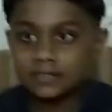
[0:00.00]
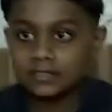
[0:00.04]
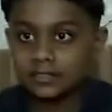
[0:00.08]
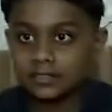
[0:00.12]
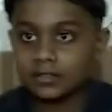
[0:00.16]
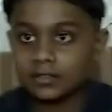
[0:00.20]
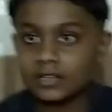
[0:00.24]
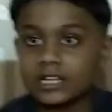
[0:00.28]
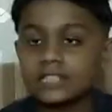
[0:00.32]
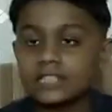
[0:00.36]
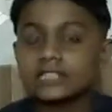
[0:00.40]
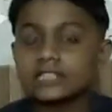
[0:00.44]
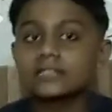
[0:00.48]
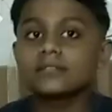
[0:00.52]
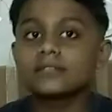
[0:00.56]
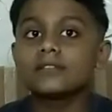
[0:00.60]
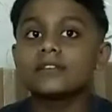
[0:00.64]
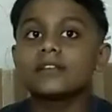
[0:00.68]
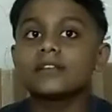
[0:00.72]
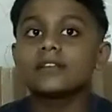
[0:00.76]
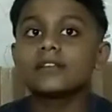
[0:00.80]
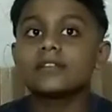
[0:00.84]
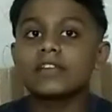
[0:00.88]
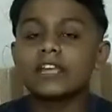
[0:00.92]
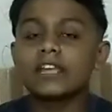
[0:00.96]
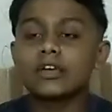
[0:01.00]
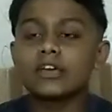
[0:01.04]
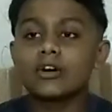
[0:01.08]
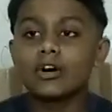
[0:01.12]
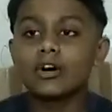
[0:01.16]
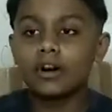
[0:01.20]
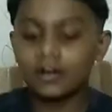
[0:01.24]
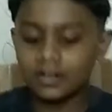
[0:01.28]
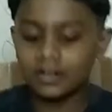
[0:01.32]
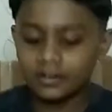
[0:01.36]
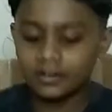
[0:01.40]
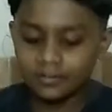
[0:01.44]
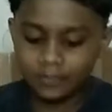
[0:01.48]
So let's
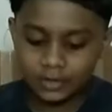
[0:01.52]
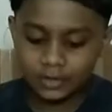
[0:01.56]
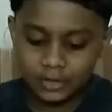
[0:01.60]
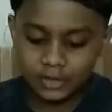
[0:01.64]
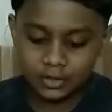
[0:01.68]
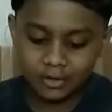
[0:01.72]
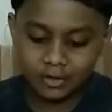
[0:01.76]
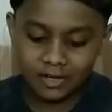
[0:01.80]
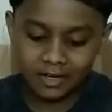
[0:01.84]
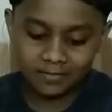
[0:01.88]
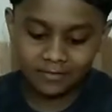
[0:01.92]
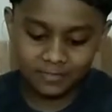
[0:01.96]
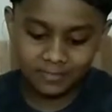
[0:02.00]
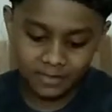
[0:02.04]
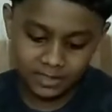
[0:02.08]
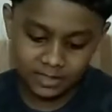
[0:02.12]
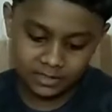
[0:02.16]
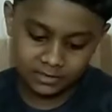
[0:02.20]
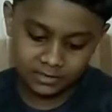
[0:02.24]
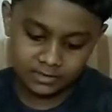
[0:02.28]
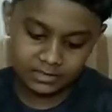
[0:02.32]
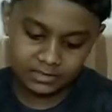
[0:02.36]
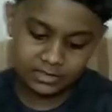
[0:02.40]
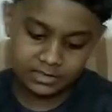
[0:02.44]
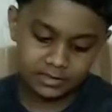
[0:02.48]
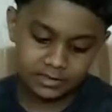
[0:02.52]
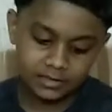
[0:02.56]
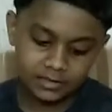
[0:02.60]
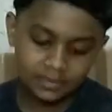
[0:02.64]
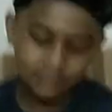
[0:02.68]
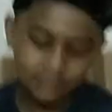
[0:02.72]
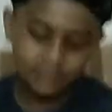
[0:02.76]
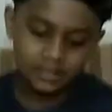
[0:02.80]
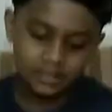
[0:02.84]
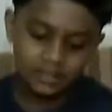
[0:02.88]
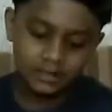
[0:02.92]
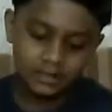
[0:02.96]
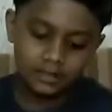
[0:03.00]
recall what you have learned.
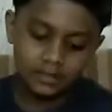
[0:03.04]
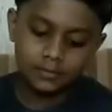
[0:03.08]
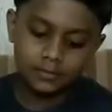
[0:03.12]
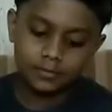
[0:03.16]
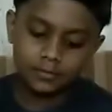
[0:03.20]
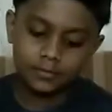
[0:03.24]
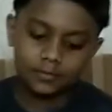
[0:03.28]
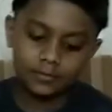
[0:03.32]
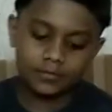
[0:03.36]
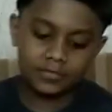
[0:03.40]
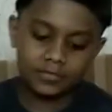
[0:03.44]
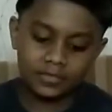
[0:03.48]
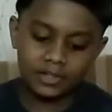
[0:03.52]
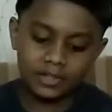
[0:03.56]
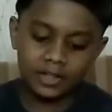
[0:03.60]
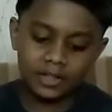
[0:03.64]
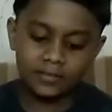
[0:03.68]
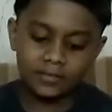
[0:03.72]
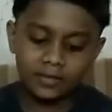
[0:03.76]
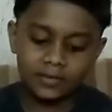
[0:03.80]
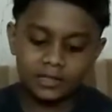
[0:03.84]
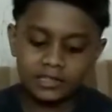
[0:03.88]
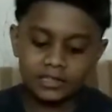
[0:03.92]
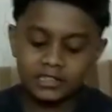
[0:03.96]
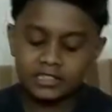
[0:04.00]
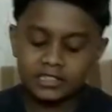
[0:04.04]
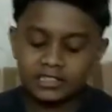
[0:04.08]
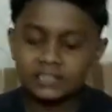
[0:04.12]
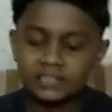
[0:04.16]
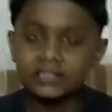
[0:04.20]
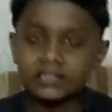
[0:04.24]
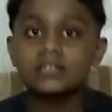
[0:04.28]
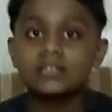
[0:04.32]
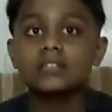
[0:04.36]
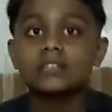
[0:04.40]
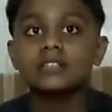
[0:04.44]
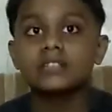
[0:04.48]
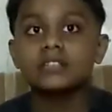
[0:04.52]
You have learned
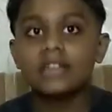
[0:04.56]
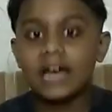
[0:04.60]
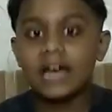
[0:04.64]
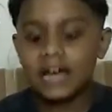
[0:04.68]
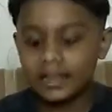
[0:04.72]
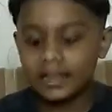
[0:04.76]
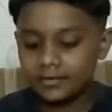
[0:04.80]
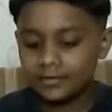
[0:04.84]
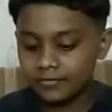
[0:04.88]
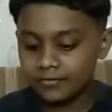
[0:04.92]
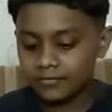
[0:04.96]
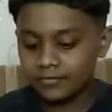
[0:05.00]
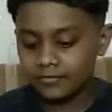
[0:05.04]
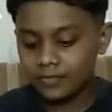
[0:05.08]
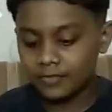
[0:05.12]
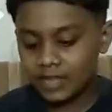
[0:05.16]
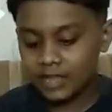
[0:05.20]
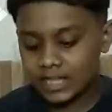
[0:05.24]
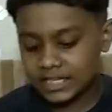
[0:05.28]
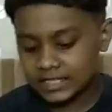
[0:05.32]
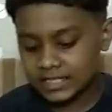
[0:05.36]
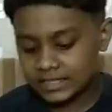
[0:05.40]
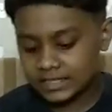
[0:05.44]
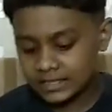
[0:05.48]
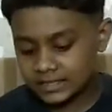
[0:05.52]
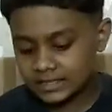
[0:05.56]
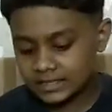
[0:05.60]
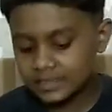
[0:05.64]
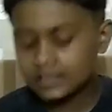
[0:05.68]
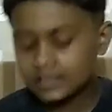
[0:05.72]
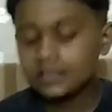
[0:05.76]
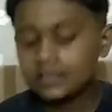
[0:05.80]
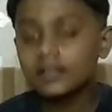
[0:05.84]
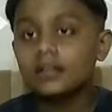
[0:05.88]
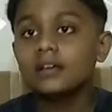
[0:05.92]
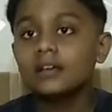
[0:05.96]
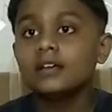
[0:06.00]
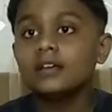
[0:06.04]
that veins
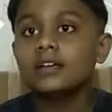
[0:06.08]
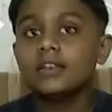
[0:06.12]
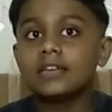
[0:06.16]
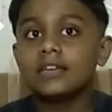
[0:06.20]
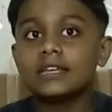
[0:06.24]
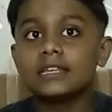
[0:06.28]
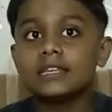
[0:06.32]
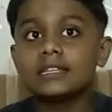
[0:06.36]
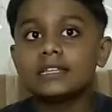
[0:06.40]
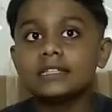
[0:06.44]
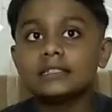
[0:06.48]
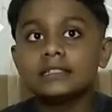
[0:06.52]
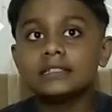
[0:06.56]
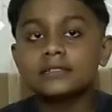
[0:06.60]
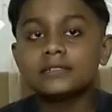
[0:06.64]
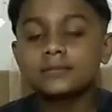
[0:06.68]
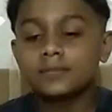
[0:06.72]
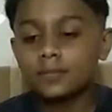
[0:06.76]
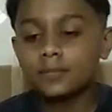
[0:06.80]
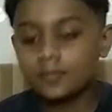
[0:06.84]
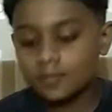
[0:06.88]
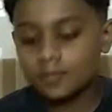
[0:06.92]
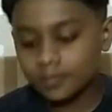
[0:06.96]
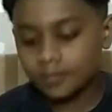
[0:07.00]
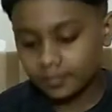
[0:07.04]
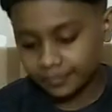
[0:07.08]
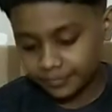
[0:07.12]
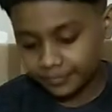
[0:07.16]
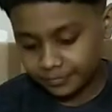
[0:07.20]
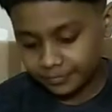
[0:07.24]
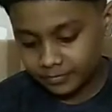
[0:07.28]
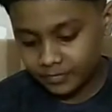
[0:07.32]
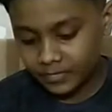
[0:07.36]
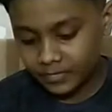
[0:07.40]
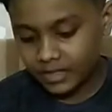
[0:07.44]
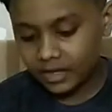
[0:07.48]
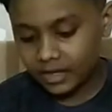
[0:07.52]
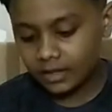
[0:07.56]
is
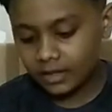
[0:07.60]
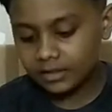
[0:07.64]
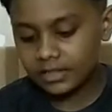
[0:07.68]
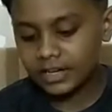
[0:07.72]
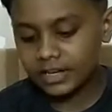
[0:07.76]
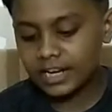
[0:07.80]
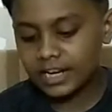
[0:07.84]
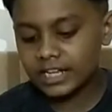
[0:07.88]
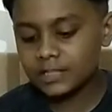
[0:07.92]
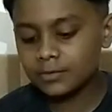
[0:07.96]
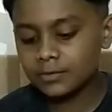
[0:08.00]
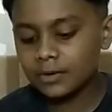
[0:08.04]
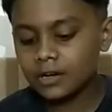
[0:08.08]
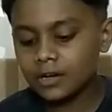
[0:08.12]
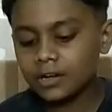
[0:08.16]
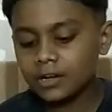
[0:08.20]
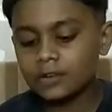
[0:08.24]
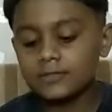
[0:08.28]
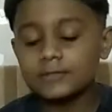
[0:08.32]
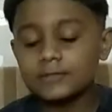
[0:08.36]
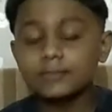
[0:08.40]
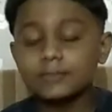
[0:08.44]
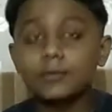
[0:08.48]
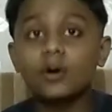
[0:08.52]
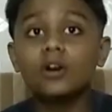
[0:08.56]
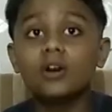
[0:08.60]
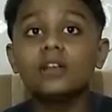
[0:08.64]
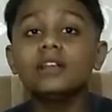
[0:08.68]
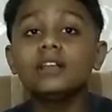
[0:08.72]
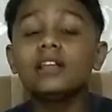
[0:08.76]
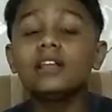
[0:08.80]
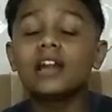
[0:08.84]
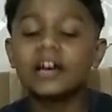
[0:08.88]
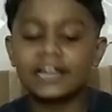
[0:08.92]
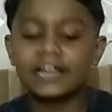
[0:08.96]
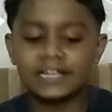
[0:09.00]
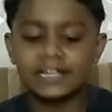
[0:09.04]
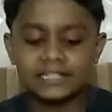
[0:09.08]
the network of small
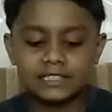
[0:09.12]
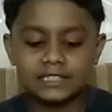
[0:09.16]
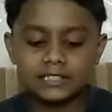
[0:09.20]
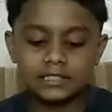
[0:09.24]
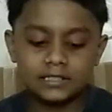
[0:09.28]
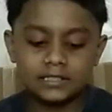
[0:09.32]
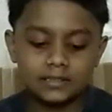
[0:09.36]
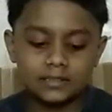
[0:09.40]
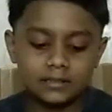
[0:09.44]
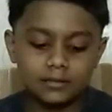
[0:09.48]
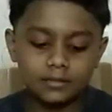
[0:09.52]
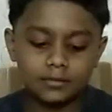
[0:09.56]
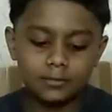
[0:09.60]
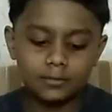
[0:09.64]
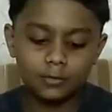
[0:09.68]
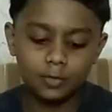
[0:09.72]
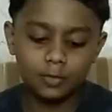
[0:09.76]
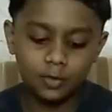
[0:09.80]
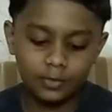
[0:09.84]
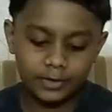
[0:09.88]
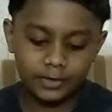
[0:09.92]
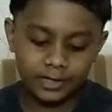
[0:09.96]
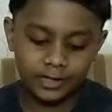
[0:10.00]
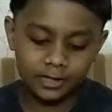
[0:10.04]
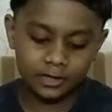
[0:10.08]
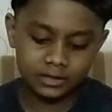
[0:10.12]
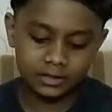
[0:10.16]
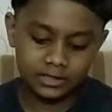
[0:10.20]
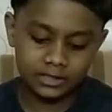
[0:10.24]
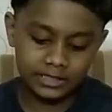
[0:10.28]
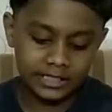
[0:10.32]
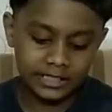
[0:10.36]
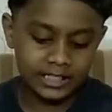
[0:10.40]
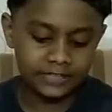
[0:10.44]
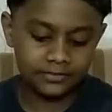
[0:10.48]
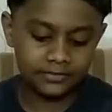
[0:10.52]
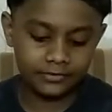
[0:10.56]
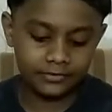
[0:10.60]
lines moving on the
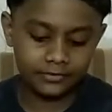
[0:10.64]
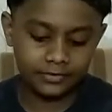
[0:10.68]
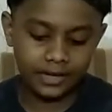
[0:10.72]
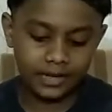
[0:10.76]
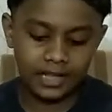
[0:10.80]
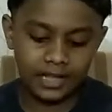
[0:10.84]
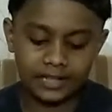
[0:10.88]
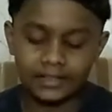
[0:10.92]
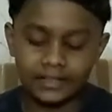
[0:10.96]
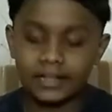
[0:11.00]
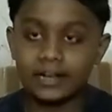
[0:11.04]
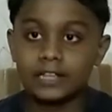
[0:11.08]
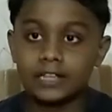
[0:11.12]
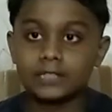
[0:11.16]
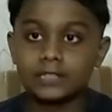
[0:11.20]
leaf and that are